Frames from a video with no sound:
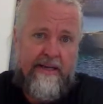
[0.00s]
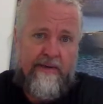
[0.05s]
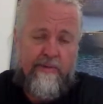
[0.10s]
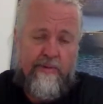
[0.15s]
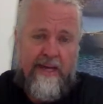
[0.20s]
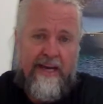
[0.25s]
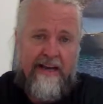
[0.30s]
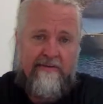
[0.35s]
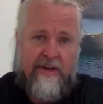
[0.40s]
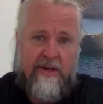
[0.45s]

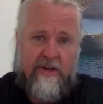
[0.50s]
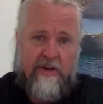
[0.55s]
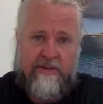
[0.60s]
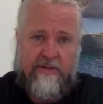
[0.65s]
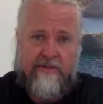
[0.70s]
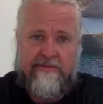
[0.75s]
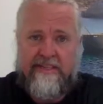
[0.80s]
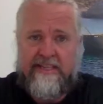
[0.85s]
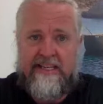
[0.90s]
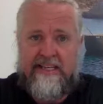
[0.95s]
We have a lot
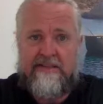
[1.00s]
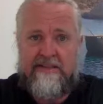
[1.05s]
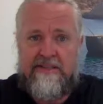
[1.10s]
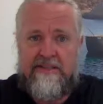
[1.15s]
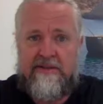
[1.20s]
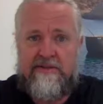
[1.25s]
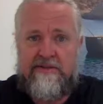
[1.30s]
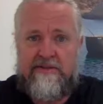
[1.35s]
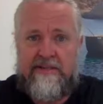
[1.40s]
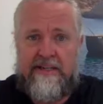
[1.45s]
of
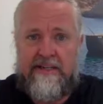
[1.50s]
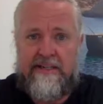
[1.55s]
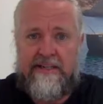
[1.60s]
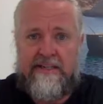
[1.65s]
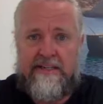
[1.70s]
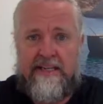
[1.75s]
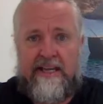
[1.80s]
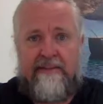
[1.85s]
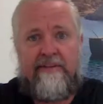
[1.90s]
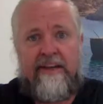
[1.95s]
sensors that
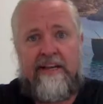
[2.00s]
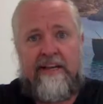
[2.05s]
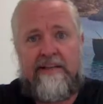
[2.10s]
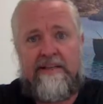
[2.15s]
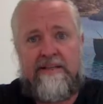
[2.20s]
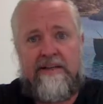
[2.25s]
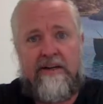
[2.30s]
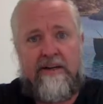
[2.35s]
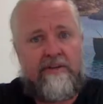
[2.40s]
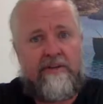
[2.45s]
is giving
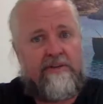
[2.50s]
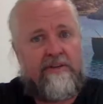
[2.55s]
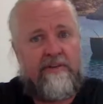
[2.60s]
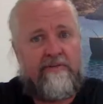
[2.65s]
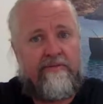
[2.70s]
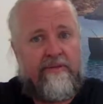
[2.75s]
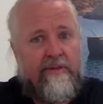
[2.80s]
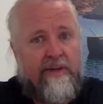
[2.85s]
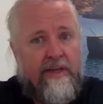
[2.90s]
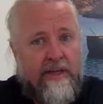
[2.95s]
us a lot of
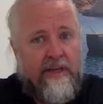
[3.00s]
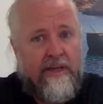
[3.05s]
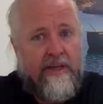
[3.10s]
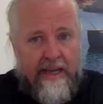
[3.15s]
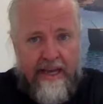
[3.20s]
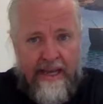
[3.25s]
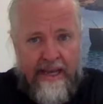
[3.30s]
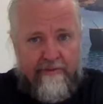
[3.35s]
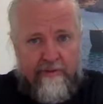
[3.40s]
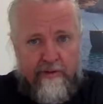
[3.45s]

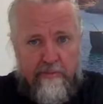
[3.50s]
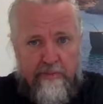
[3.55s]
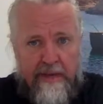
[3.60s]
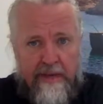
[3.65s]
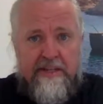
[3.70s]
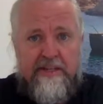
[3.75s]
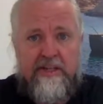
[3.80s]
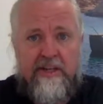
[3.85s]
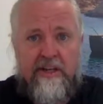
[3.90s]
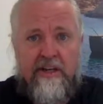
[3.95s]

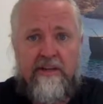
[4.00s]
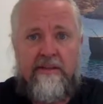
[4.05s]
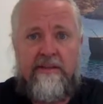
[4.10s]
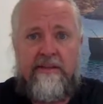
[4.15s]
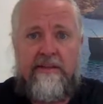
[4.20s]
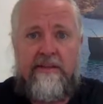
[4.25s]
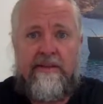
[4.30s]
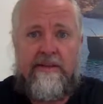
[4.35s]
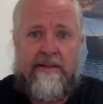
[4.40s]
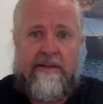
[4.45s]

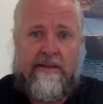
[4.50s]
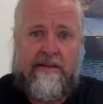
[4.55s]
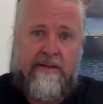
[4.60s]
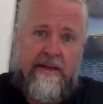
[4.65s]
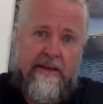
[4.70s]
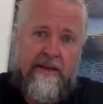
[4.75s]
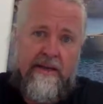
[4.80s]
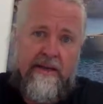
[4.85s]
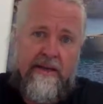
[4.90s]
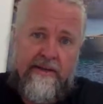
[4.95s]
information
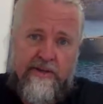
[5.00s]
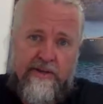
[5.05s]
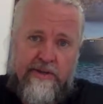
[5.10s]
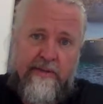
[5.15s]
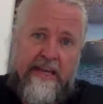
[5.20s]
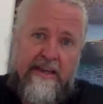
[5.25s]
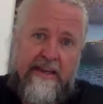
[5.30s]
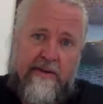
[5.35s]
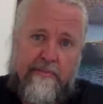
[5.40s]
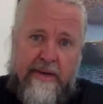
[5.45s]

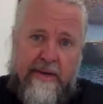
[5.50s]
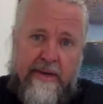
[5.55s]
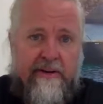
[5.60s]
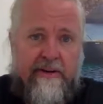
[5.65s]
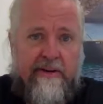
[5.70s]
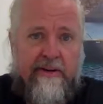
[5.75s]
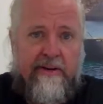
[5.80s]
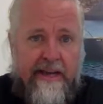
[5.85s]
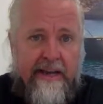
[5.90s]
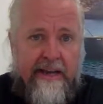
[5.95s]
to make a
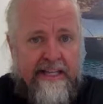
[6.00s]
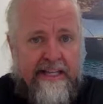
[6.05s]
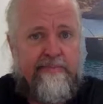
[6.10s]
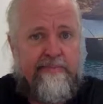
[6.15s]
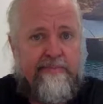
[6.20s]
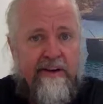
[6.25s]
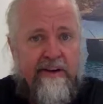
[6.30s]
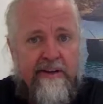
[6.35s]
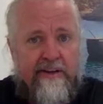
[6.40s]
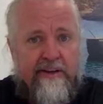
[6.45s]
better
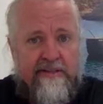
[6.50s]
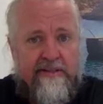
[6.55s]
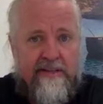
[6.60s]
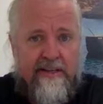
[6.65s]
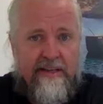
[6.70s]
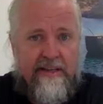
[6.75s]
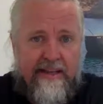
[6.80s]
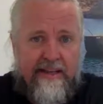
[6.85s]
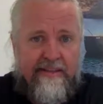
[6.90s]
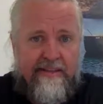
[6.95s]

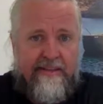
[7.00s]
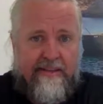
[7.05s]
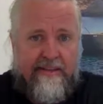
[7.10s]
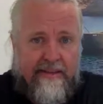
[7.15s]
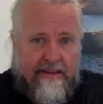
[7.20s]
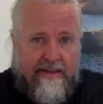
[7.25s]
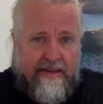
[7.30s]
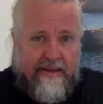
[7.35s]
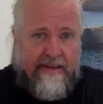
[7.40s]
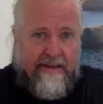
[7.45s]
experience and
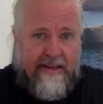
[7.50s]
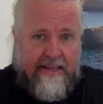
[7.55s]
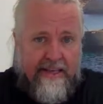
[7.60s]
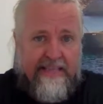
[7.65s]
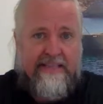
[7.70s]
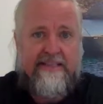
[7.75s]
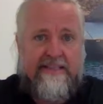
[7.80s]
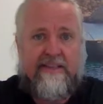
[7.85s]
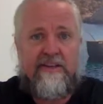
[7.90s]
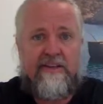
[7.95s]

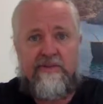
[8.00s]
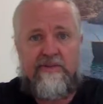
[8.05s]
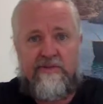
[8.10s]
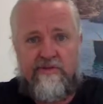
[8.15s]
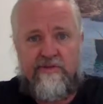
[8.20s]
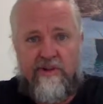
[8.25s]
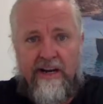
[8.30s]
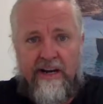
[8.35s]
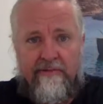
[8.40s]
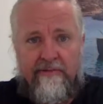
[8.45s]
easier to
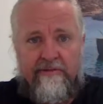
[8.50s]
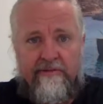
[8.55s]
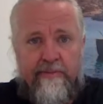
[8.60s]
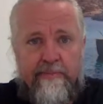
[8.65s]
drive.